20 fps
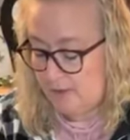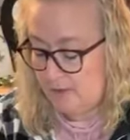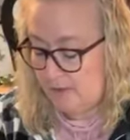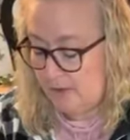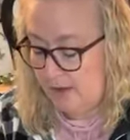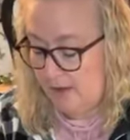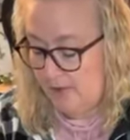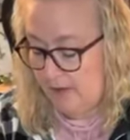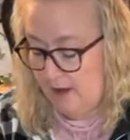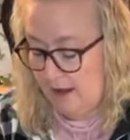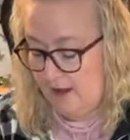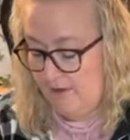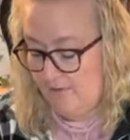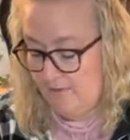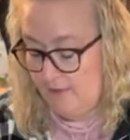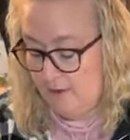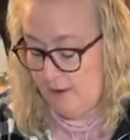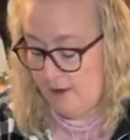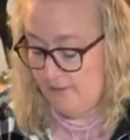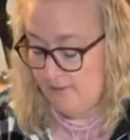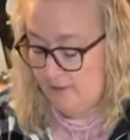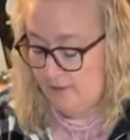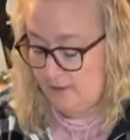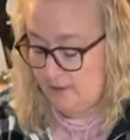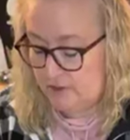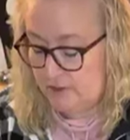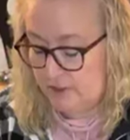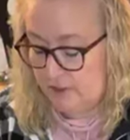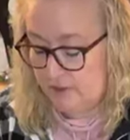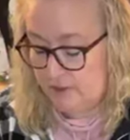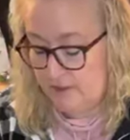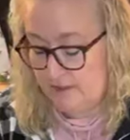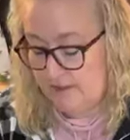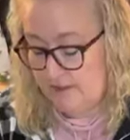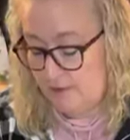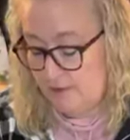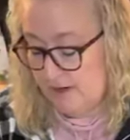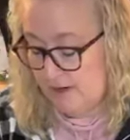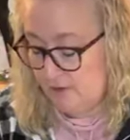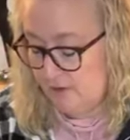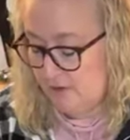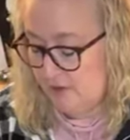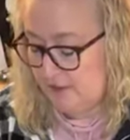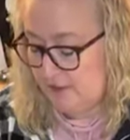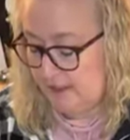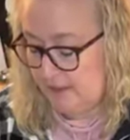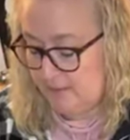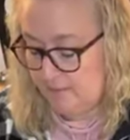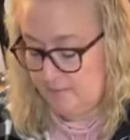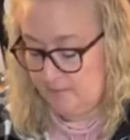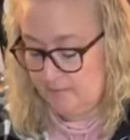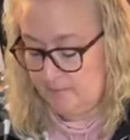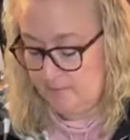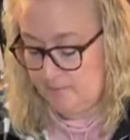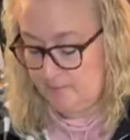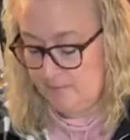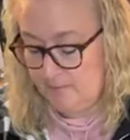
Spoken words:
which we don't have forever. So this will be interesting.